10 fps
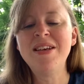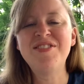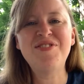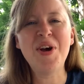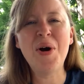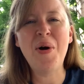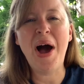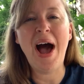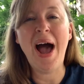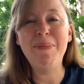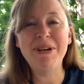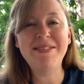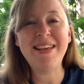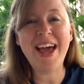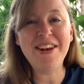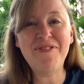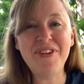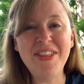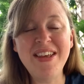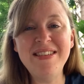So I'm excited
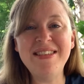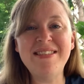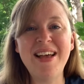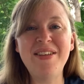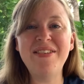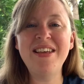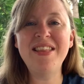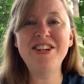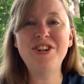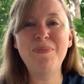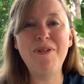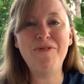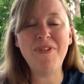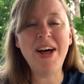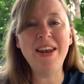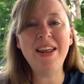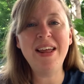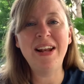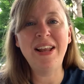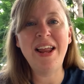for these. It sounds like they should be fun
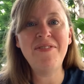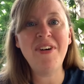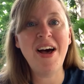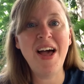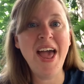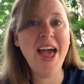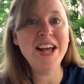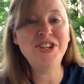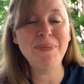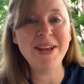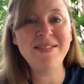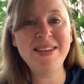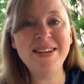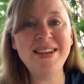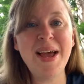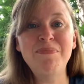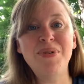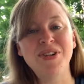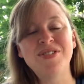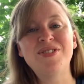and a lot of edge of my seat type
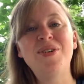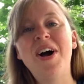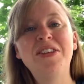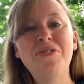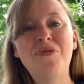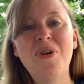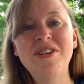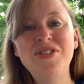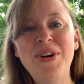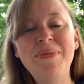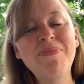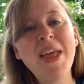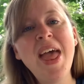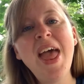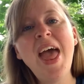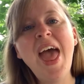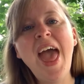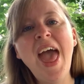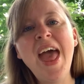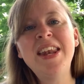books. So I look forward to it.
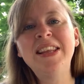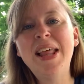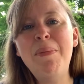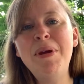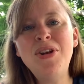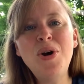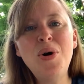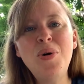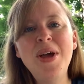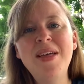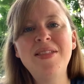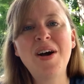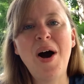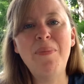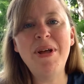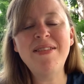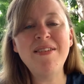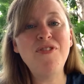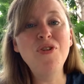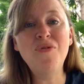And let me know in the comments
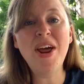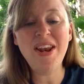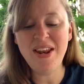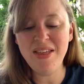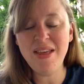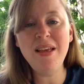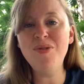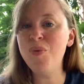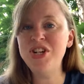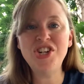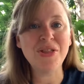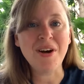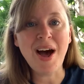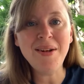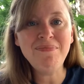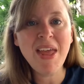if you've read any of these, what you thought,